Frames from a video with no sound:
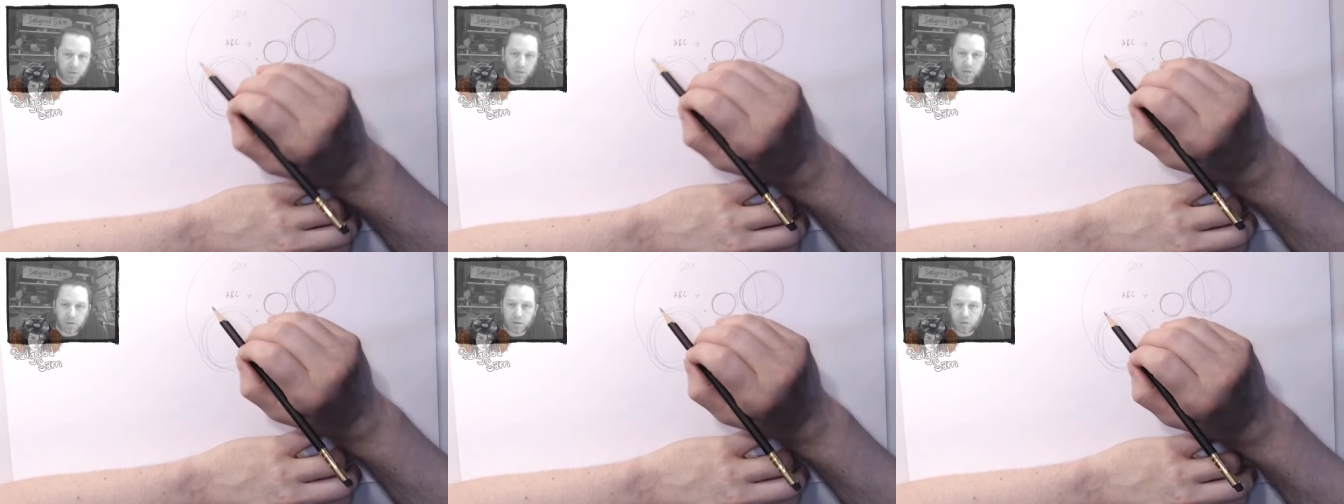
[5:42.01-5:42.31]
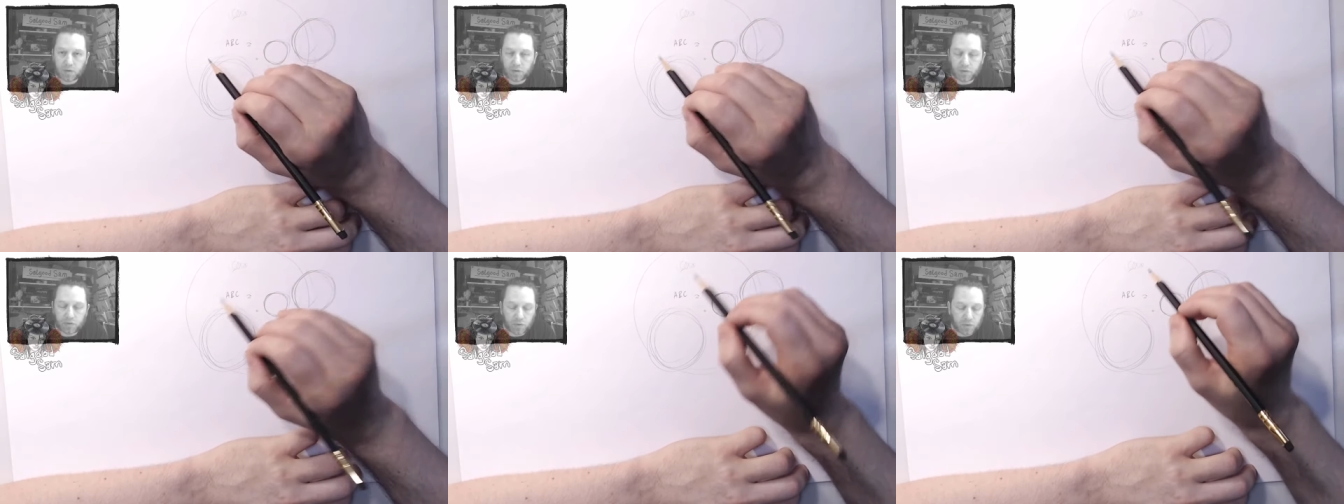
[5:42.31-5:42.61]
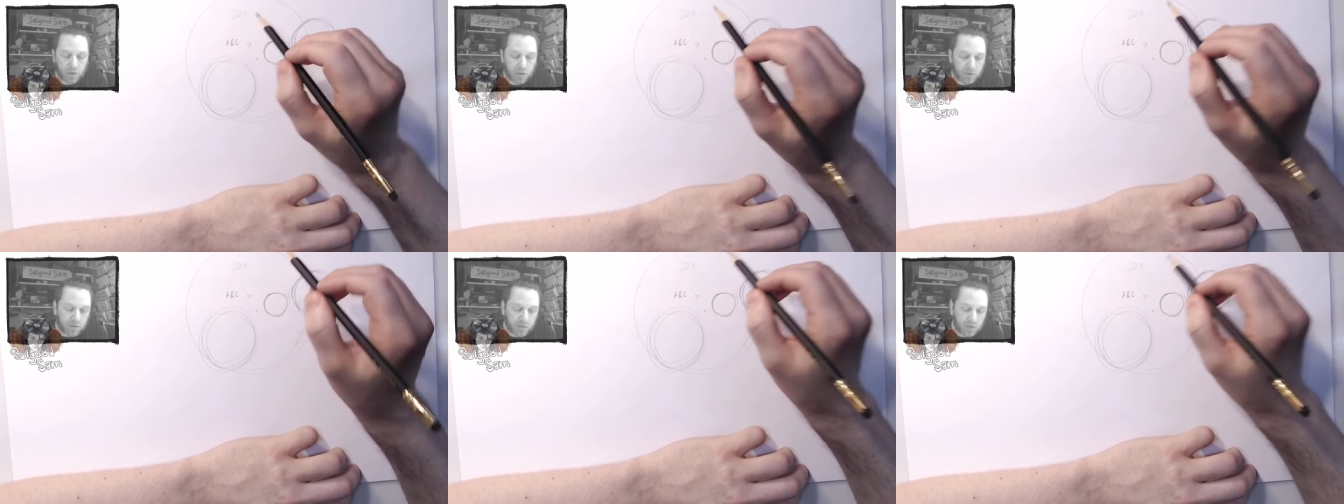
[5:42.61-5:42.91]
You know, there's
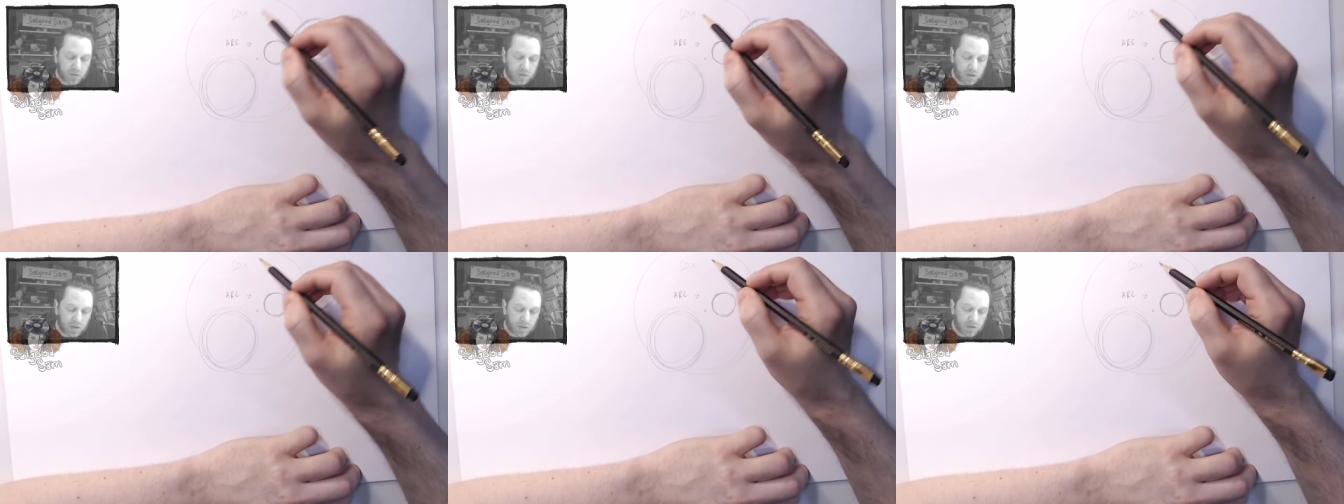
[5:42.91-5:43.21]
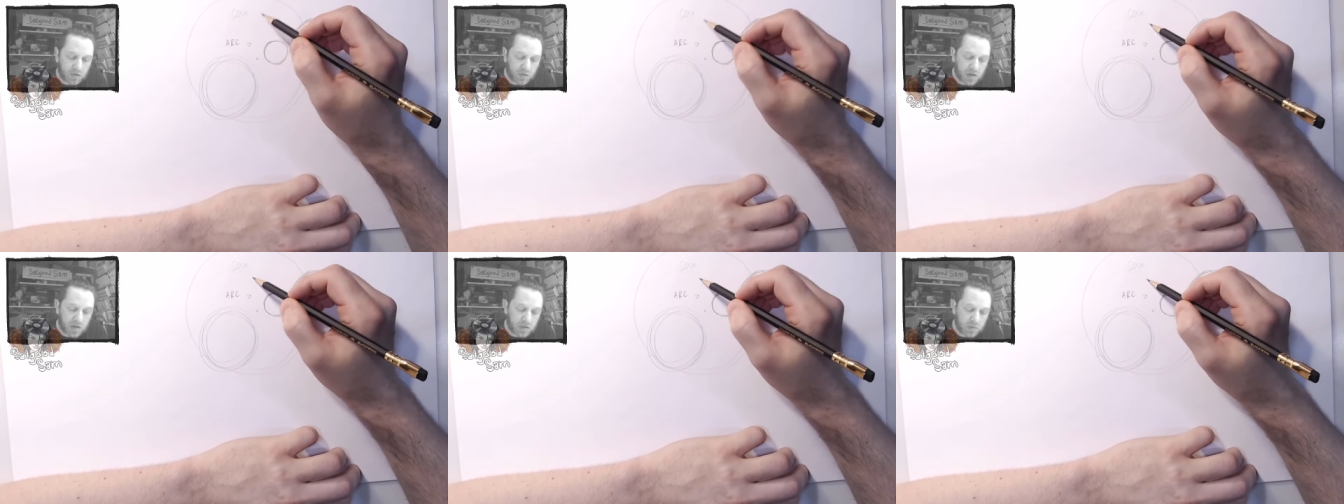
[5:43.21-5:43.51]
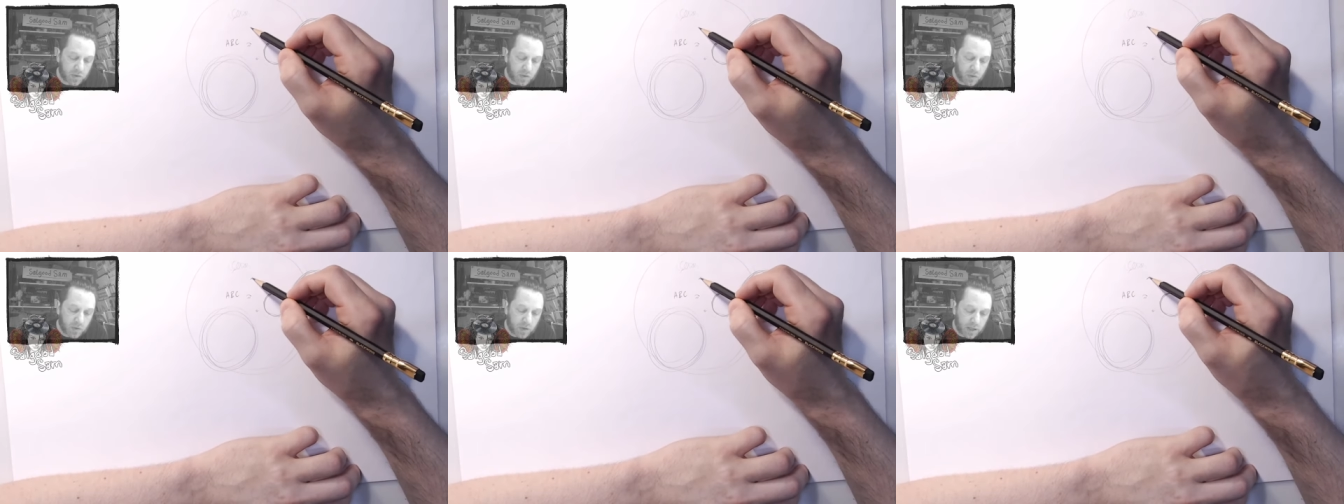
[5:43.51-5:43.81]
only a few t- situations
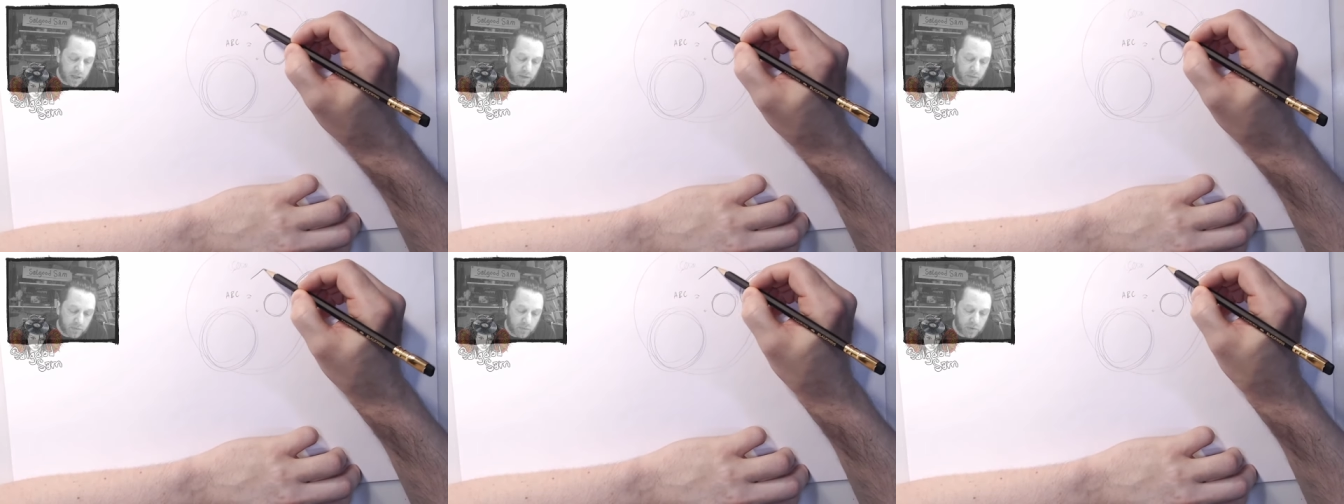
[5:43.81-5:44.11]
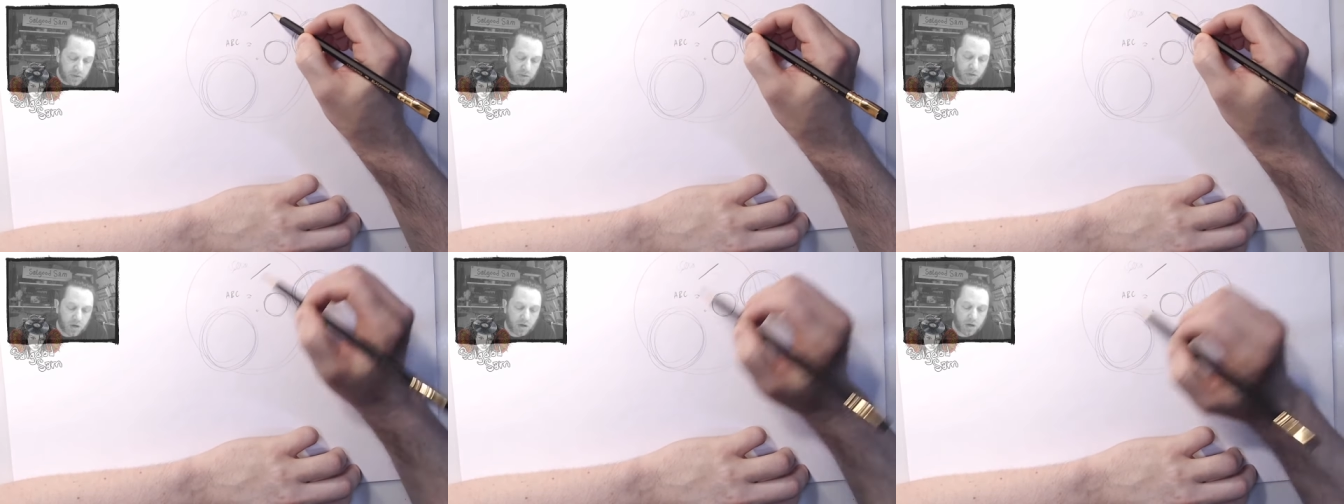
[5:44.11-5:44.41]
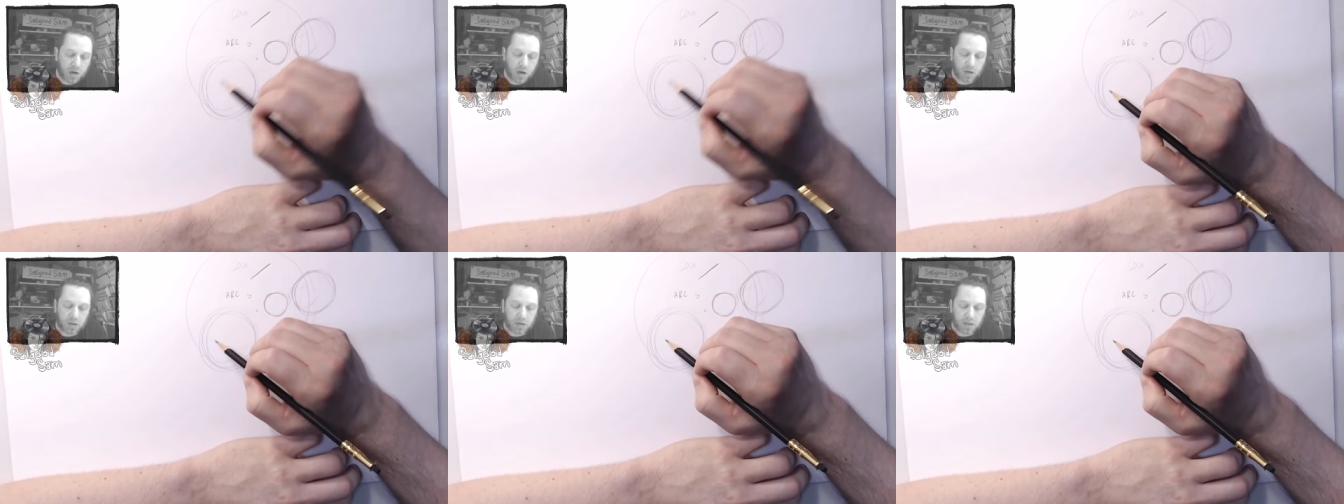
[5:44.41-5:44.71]
where you want to get really
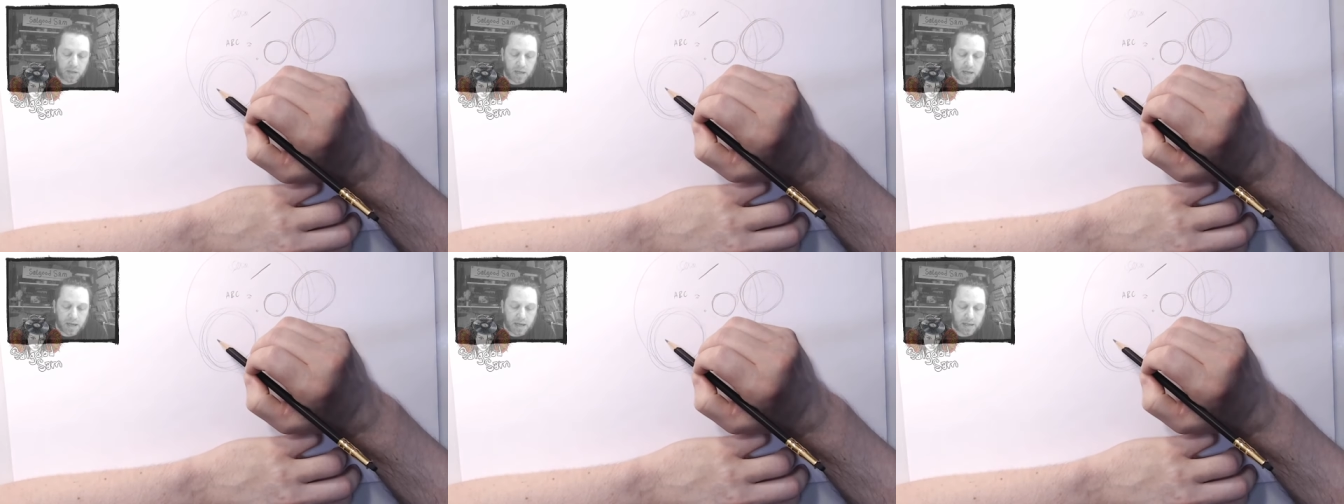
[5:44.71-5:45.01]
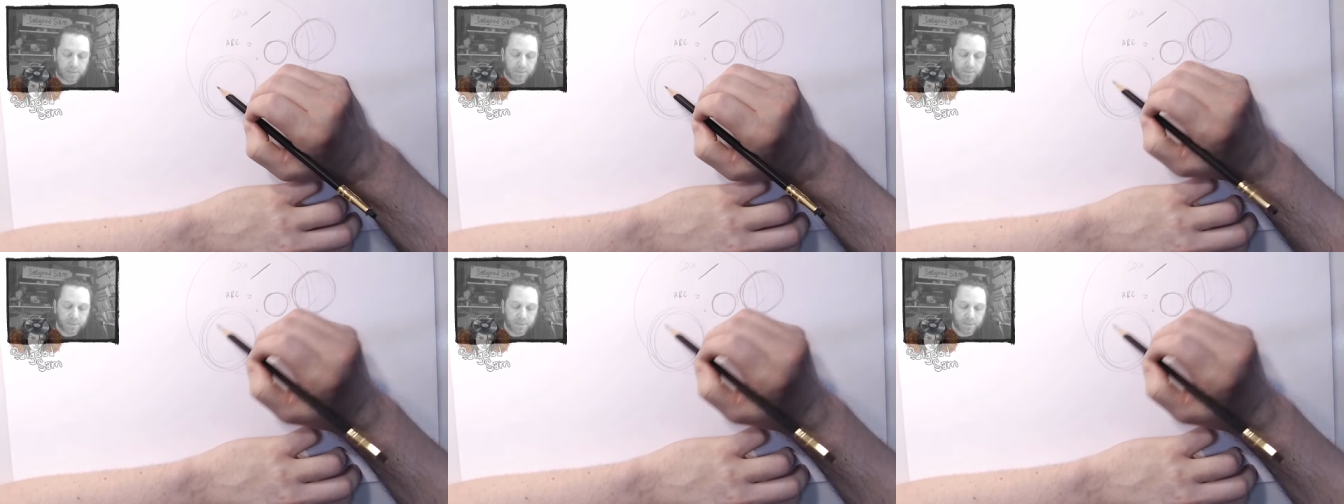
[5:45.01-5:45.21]
dark hard line,